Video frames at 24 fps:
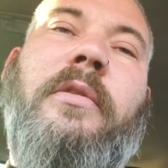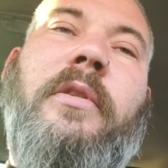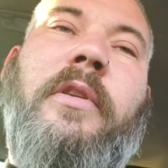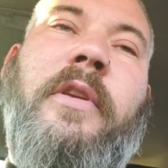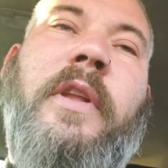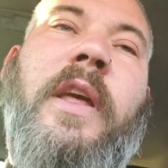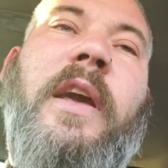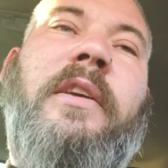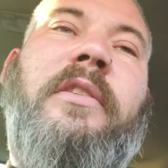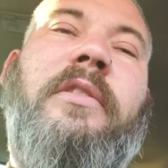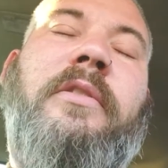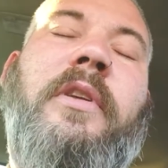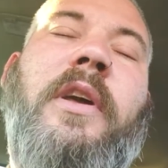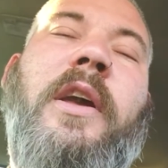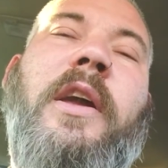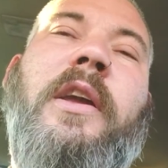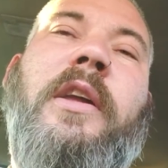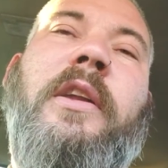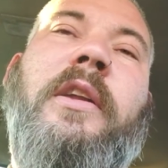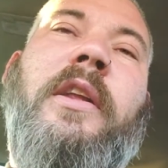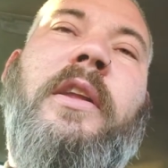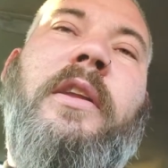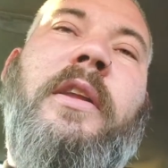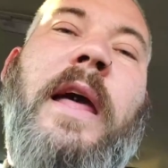the next day,
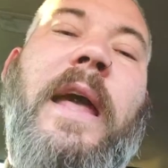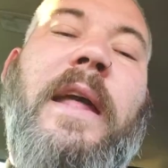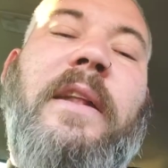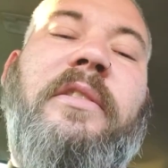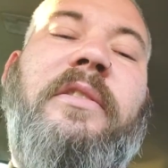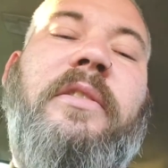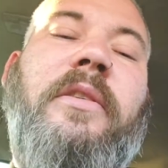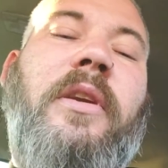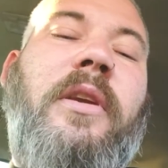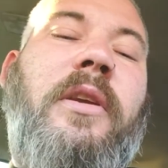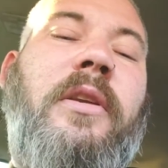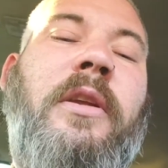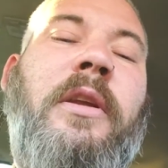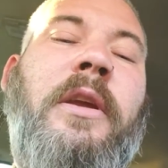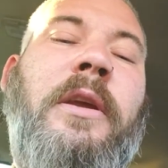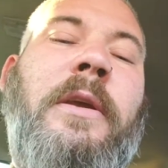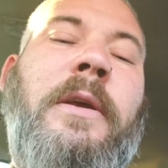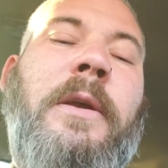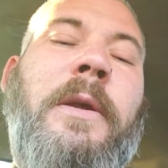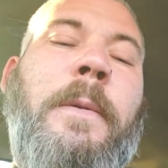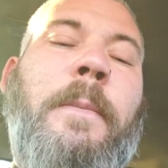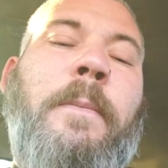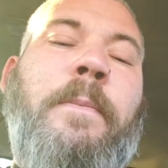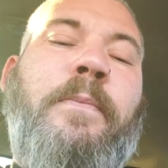and then that's it.
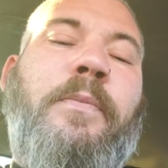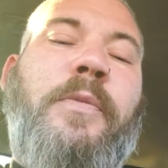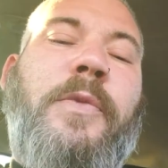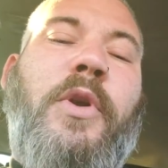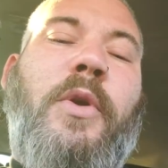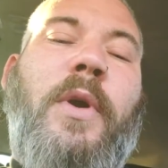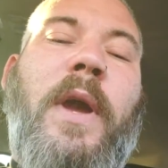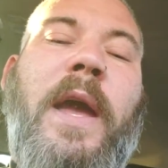You